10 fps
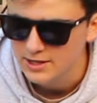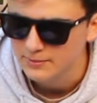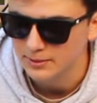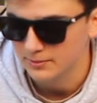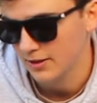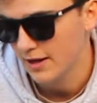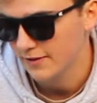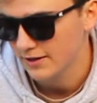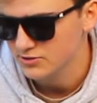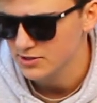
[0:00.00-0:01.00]
But I'm glad
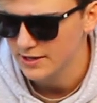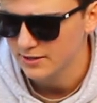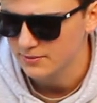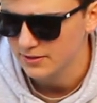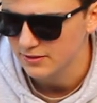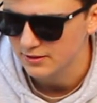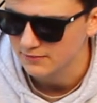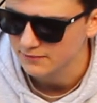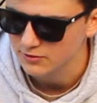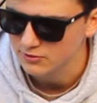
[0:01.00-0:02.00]
that I tried them. I think
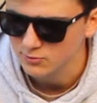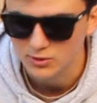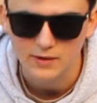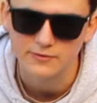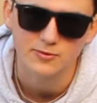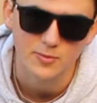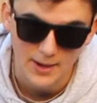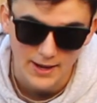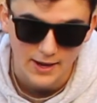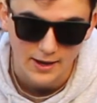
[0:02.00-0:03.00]
it feels more comfortable in my
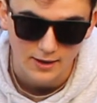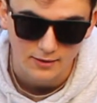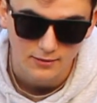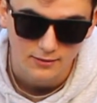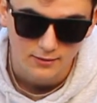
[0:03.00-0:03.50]
hand